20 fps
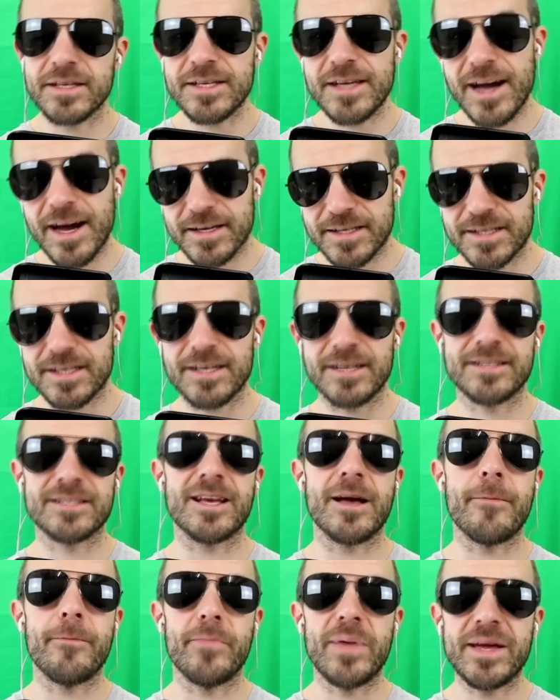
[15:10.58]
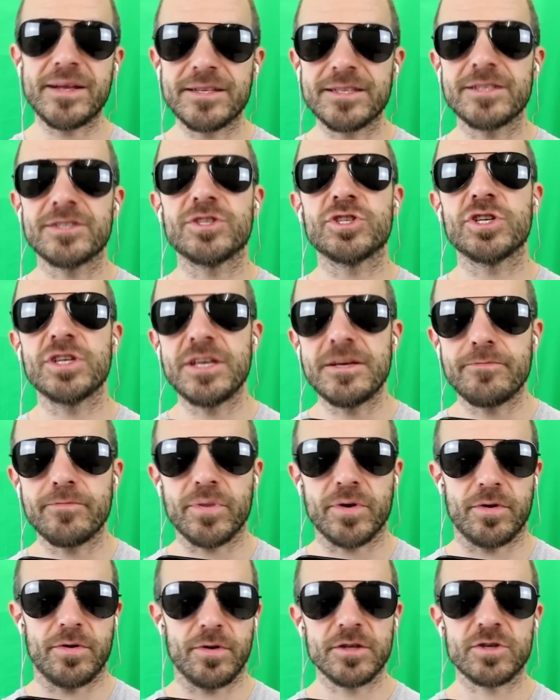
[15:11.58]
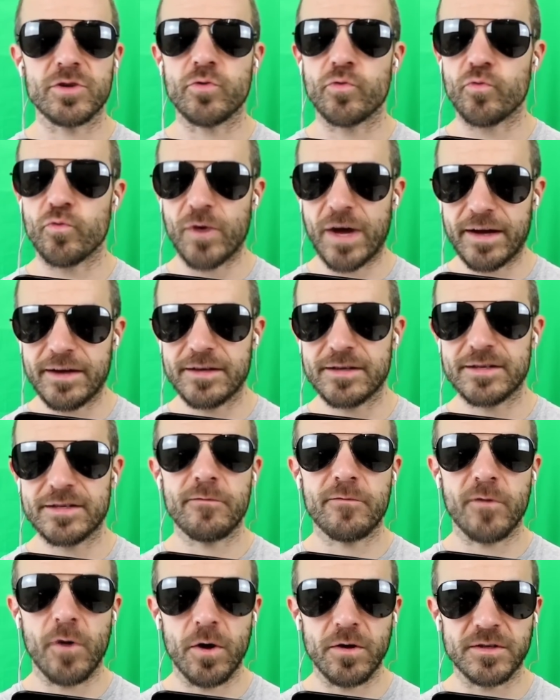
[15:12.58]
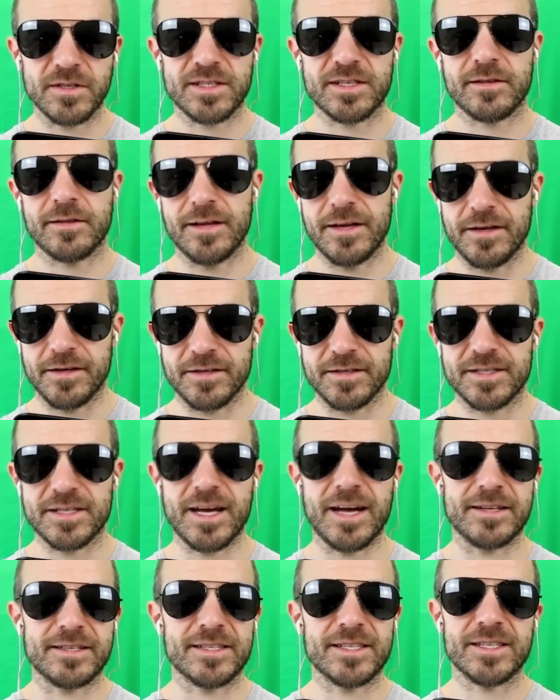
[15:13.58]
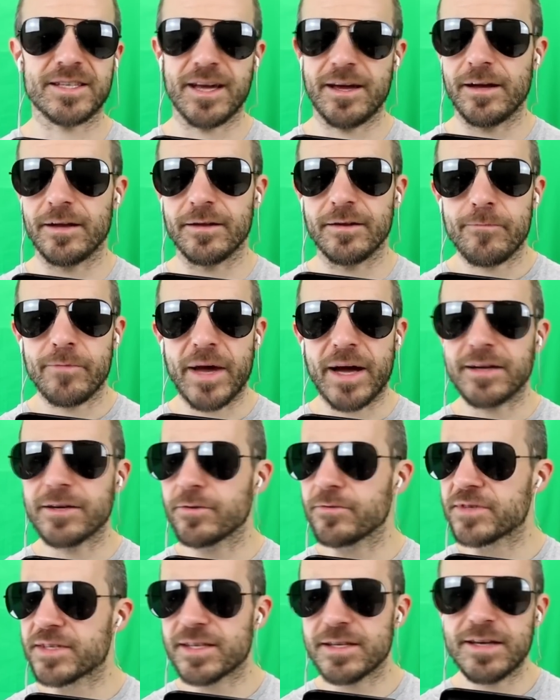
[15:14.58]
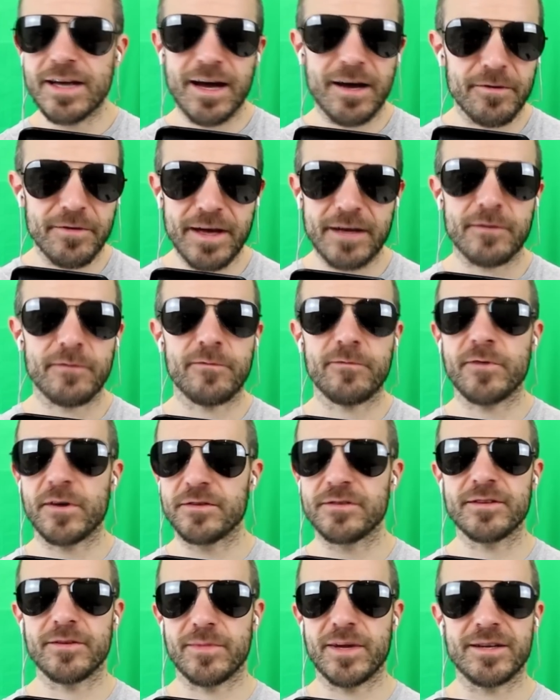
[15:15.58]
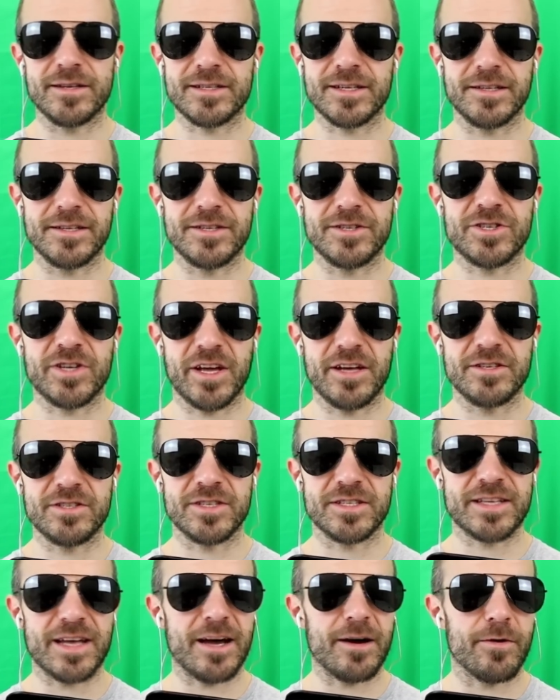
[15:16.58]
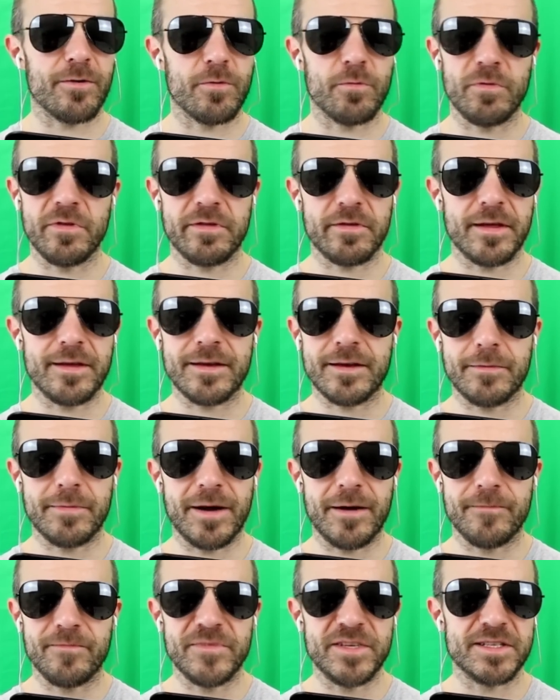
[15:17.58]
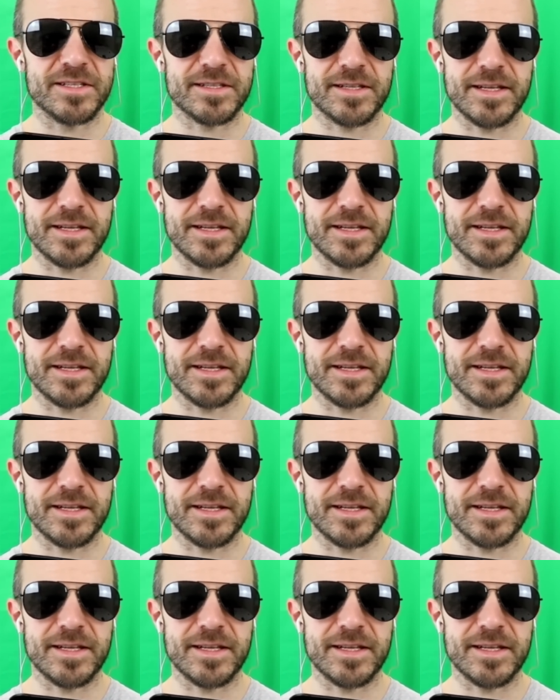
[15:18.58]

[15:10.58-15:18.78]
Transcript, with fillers: yes, it's a bit cheaper to write false things at scale. I don't see see how that fundamentally changes how we think about these